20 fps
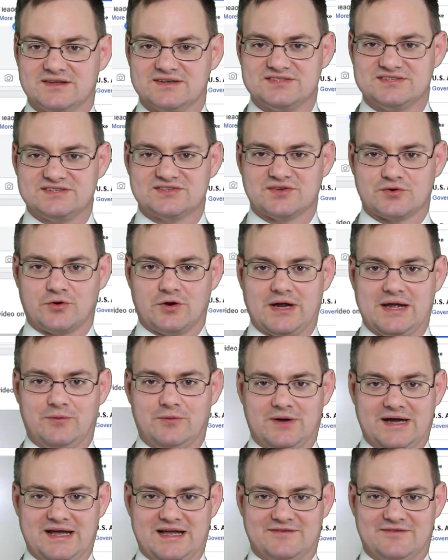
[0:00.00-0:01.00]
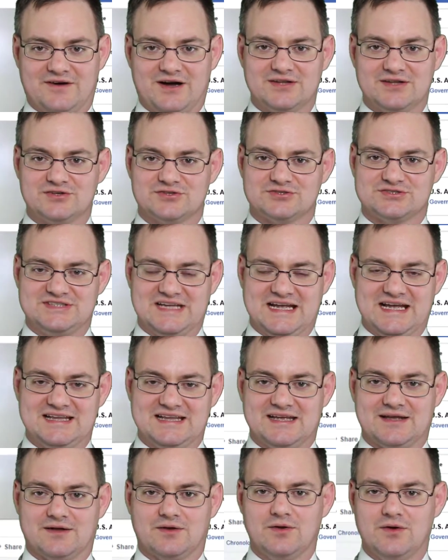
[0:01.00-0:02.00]
This is a great way of
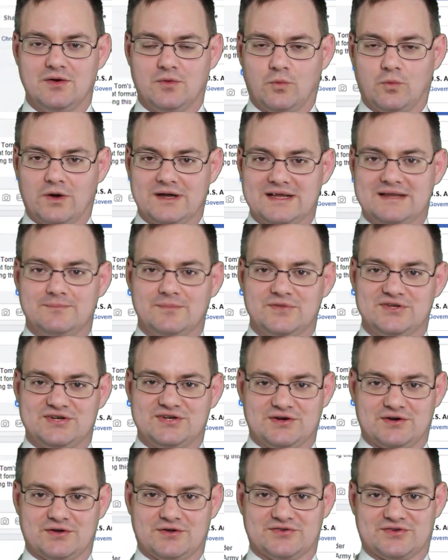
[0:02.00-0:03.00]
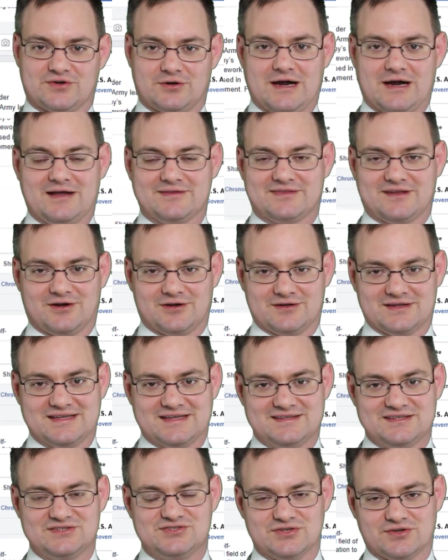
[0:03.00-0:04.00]
understanding what materials are out there in the
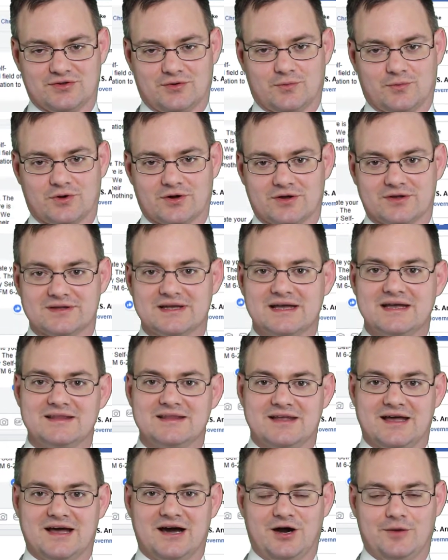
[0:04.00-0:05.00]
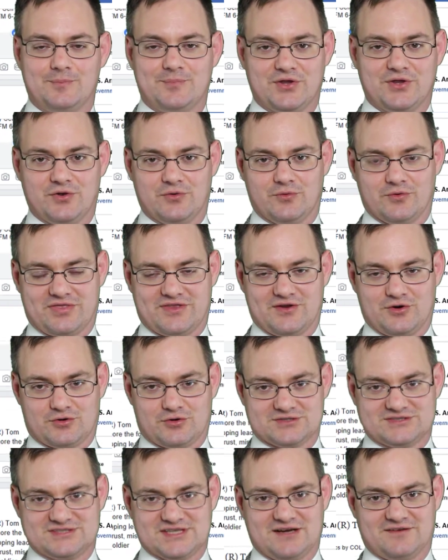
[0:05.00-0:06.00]
digital world to help you with
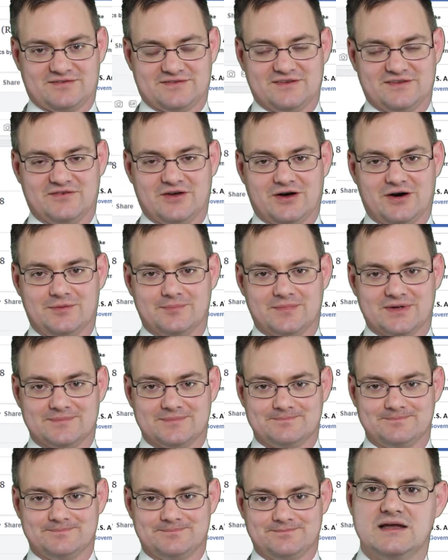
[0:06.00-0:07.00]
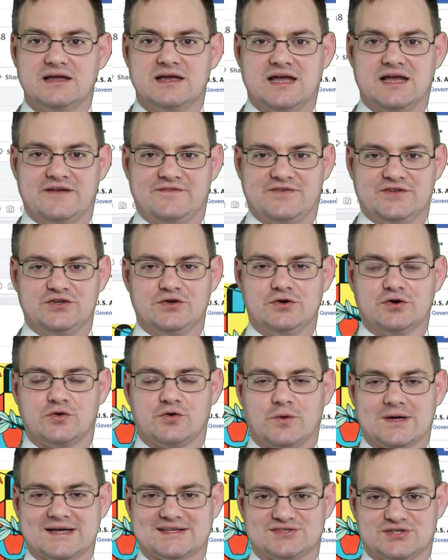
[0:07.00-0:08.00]
your self-development. If you do a
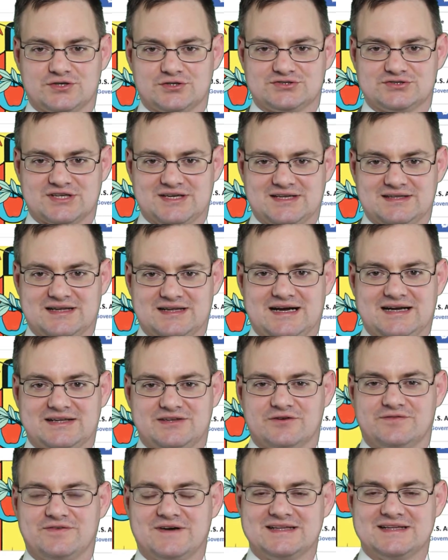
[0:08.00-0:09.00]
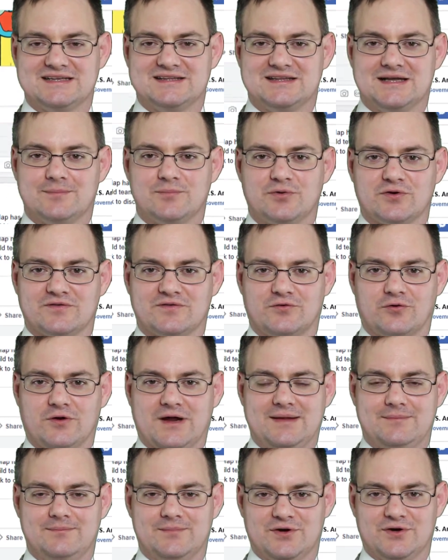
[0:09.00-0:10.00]
quick search online, you'll find a number of
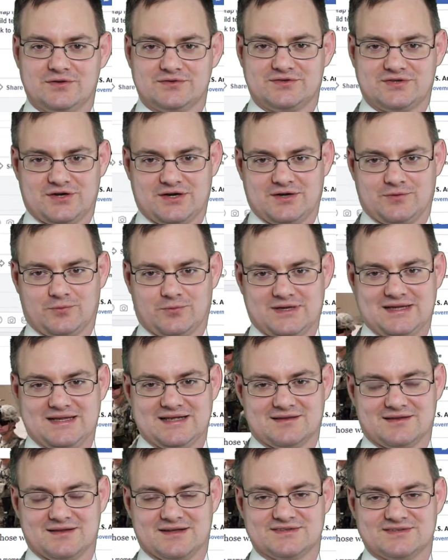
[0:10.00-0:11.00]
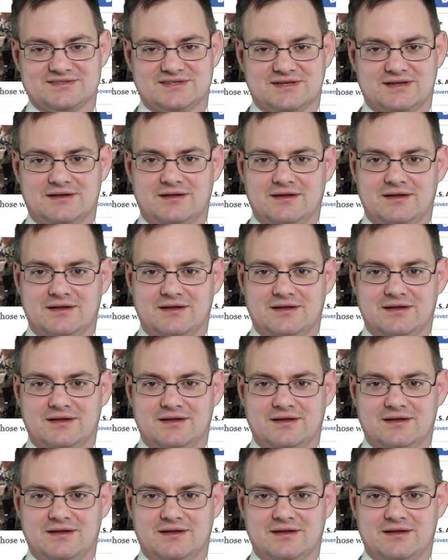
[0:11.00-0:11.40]
great military reading lists